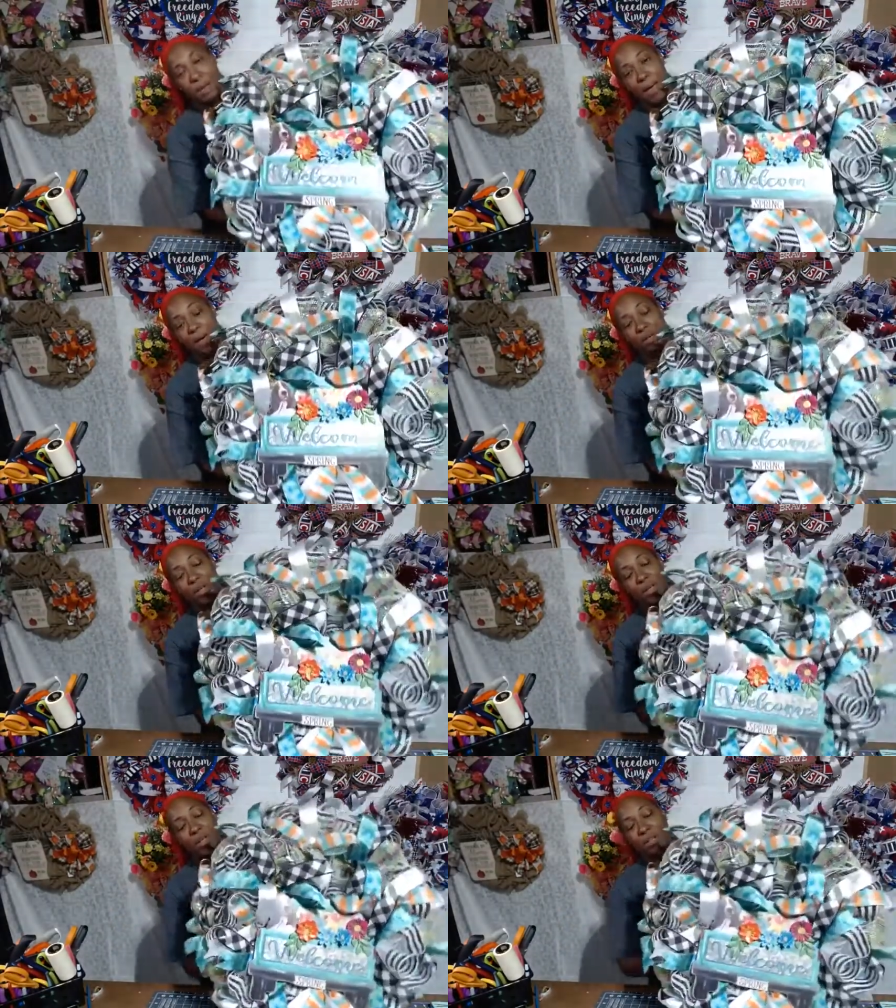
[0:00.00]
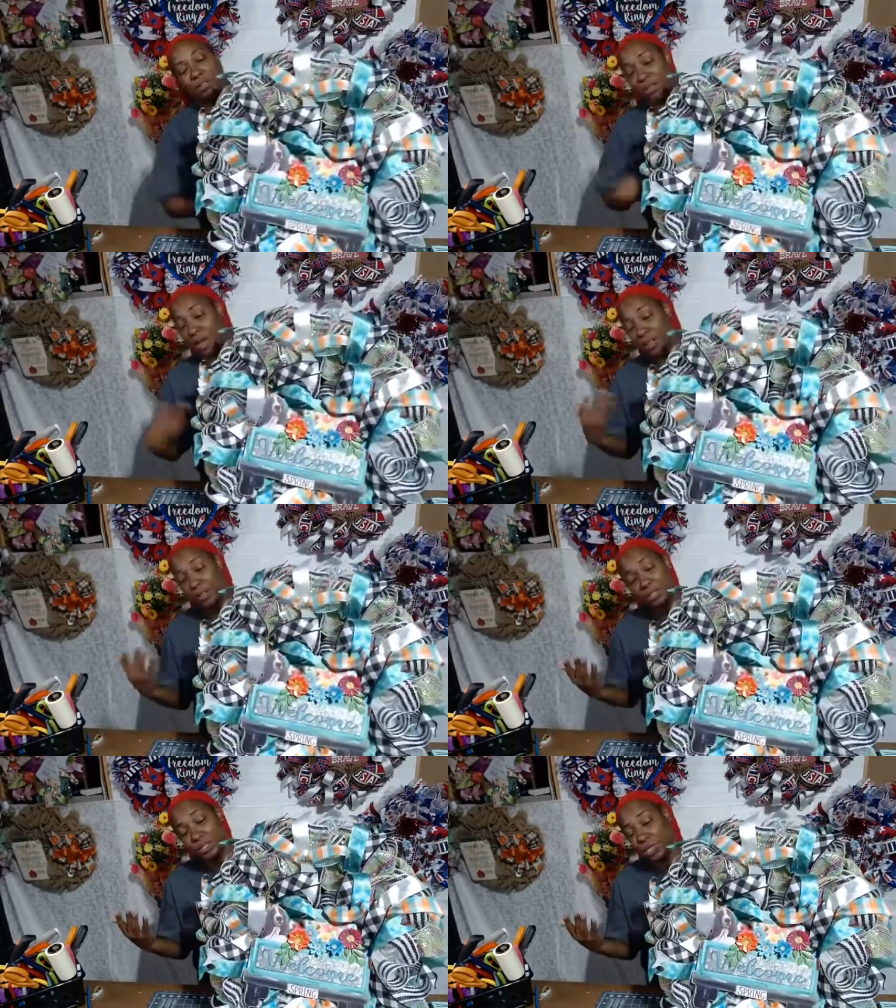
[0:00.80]
out. The
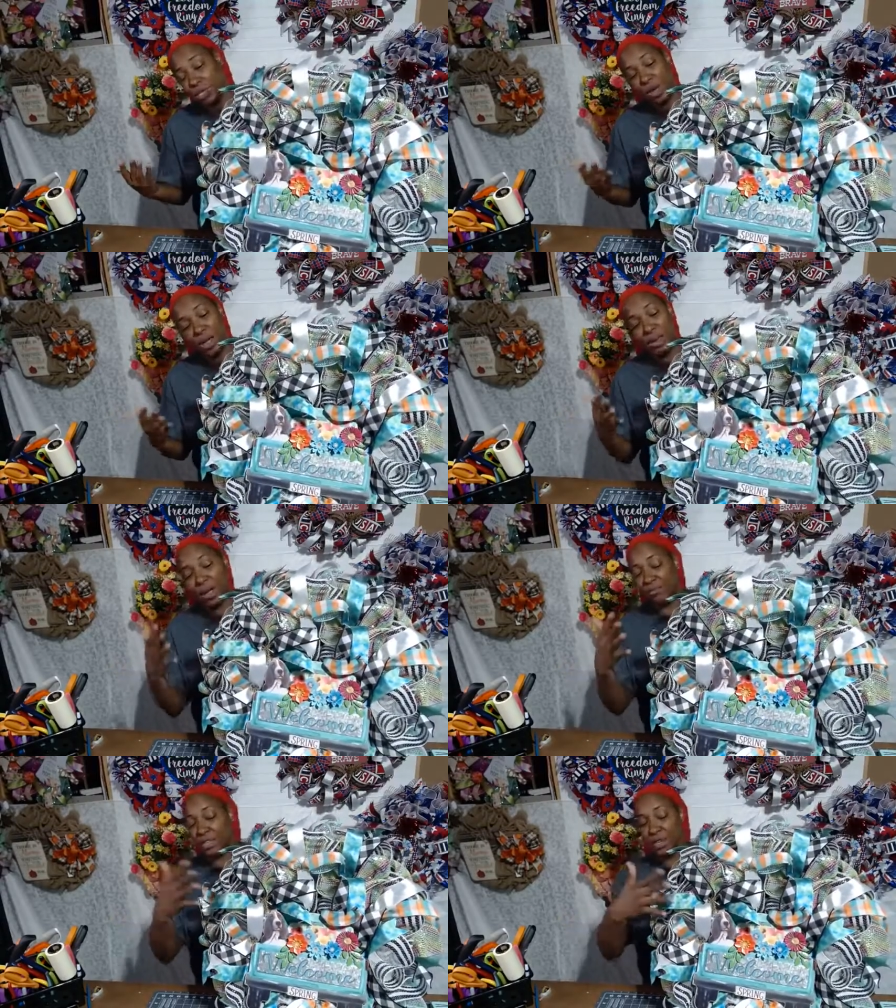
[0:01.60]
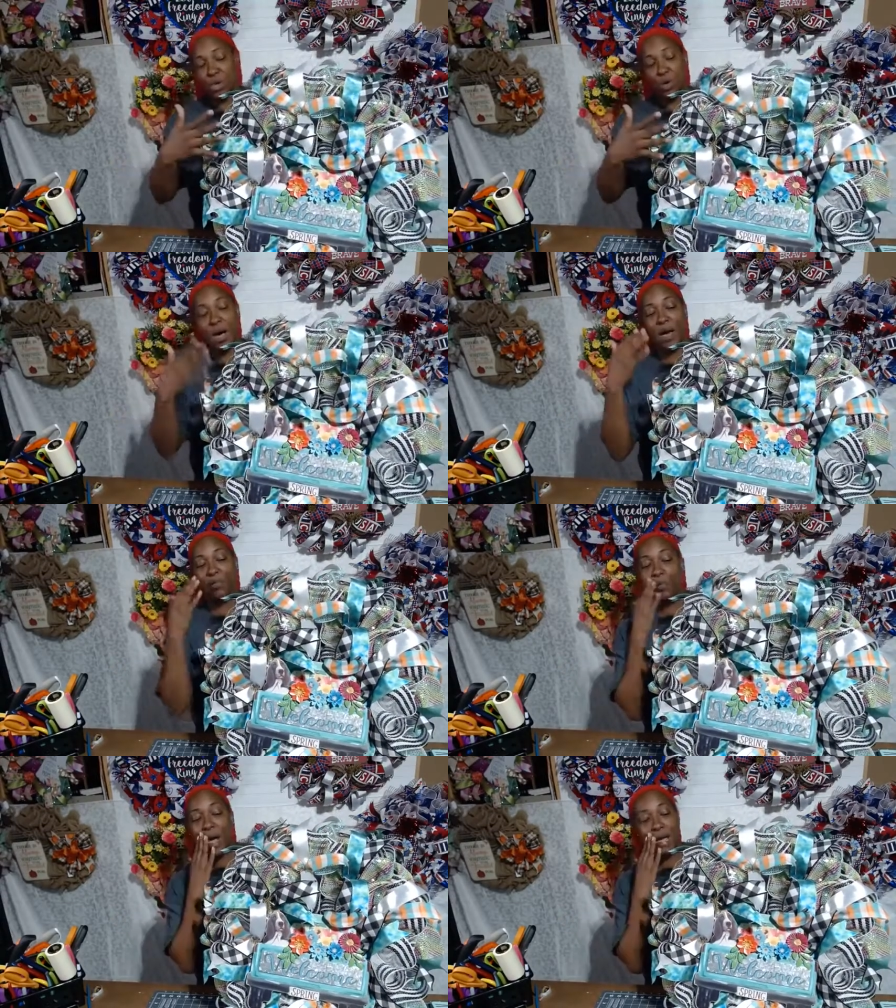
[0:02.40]
colors look great. I didn't know how
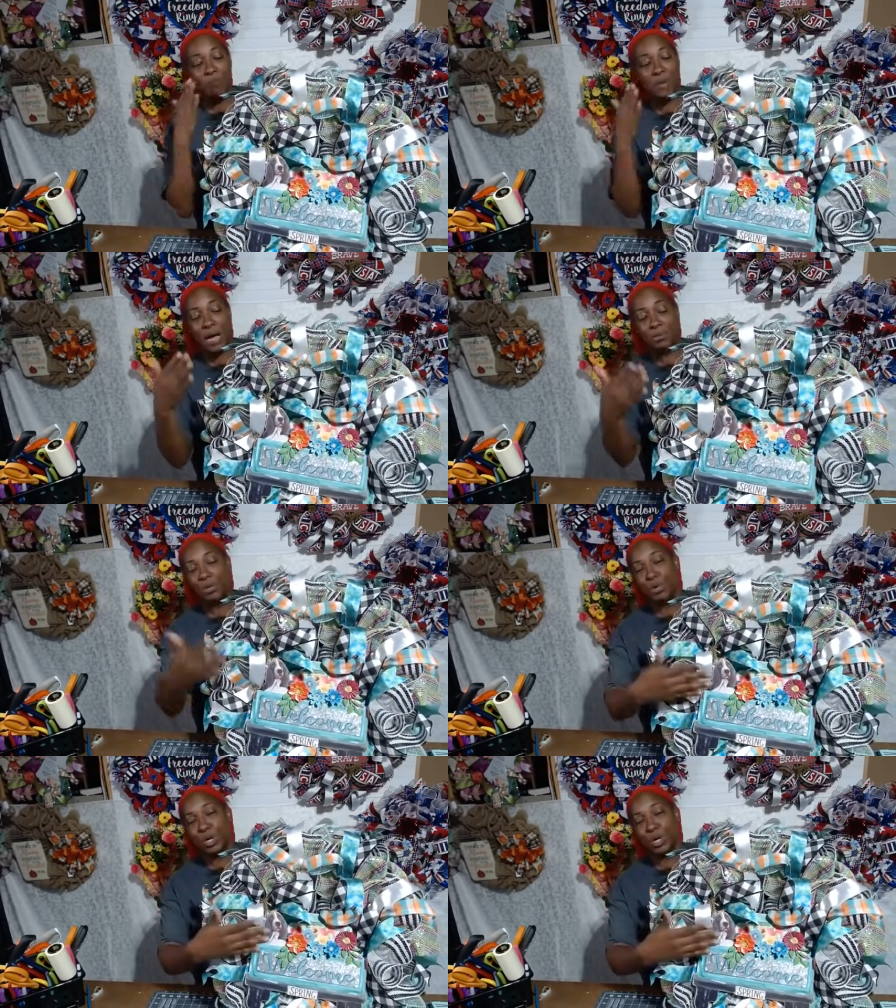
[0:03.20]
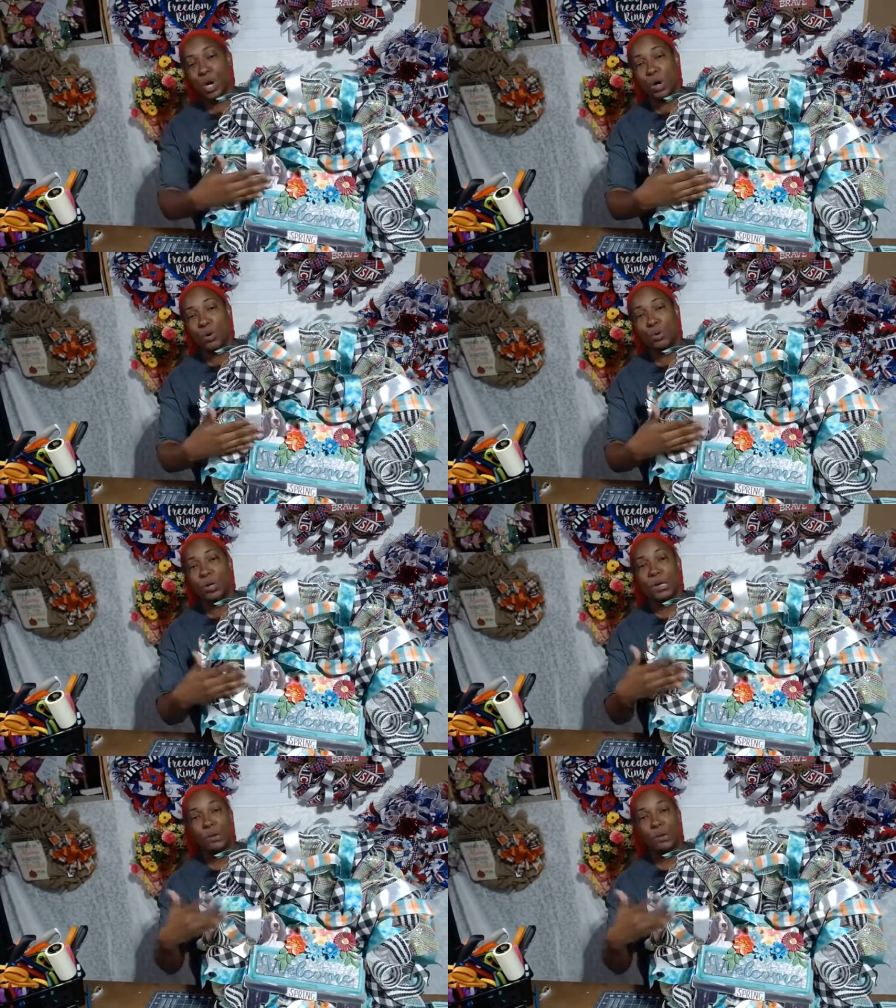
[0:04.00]
the white and black was going to go.